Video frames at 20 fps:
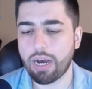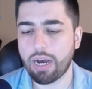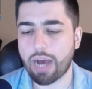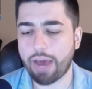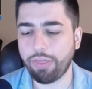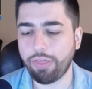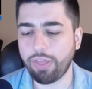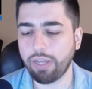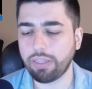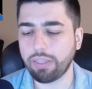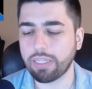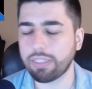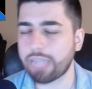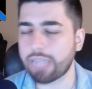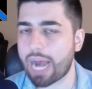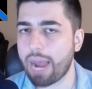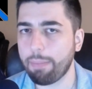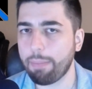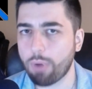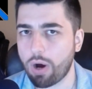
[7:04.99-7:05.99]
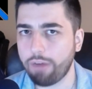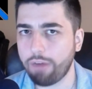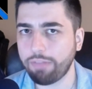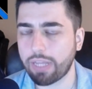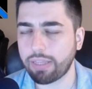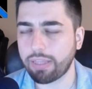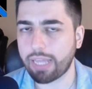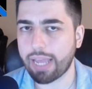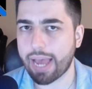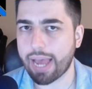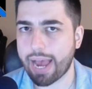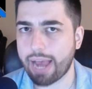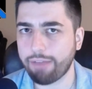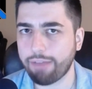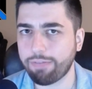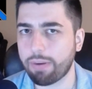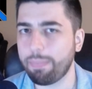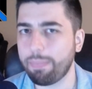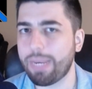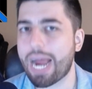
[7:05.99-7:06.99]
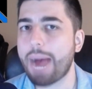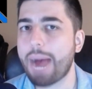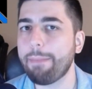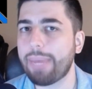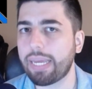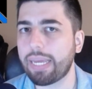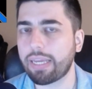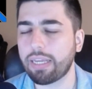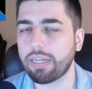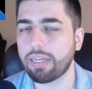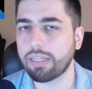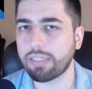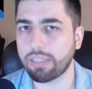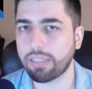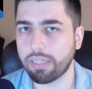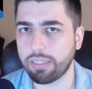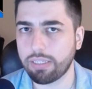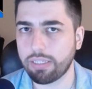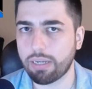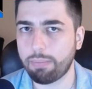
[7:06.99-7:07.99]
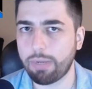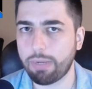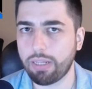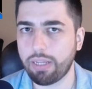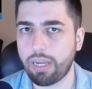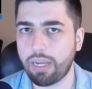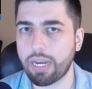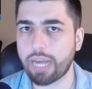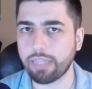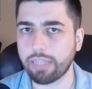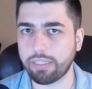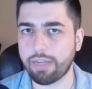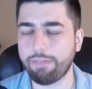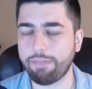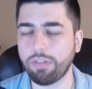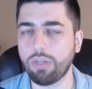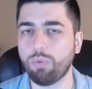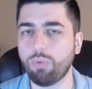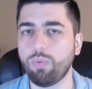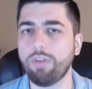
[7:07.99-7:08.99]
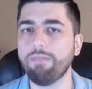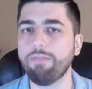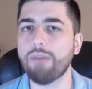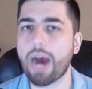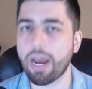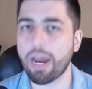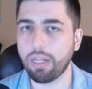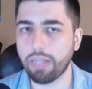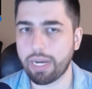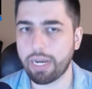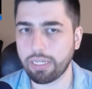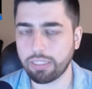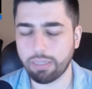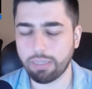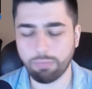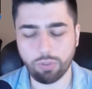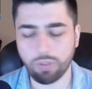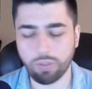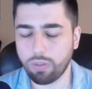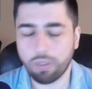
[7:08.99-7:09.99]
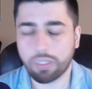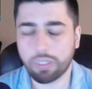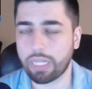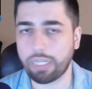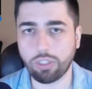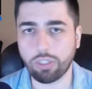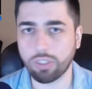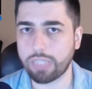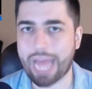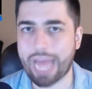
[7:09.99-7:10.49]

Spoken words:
I think the time off that they had from not making it to the Summer LAN has definitely revitalized them to look like just